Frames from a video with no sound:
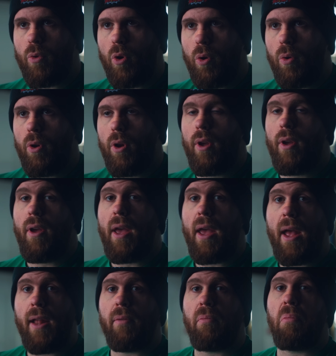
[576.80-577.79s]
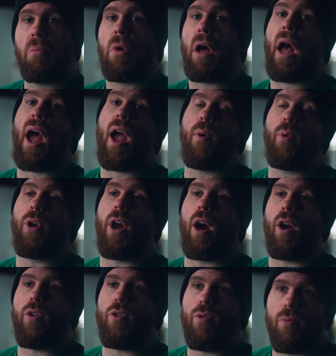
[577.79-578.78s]
row, and I would
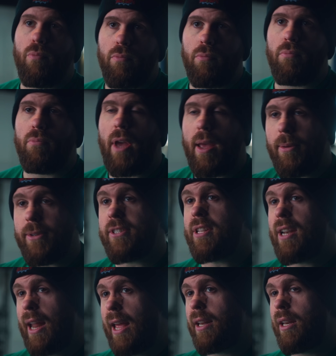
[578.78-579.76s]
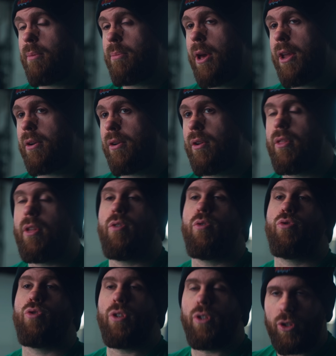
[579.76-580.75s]
argue maybe slightly better than
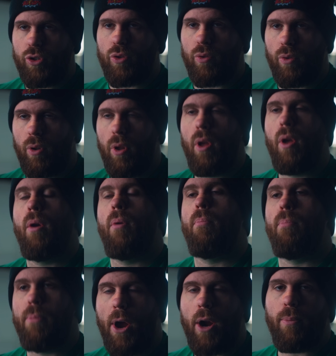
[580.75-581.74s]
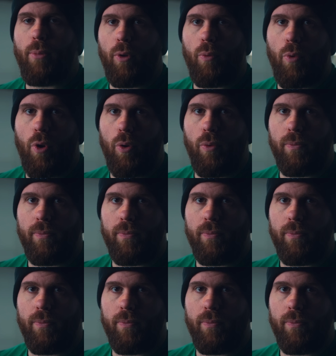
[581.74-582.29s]
your traditional barbell row.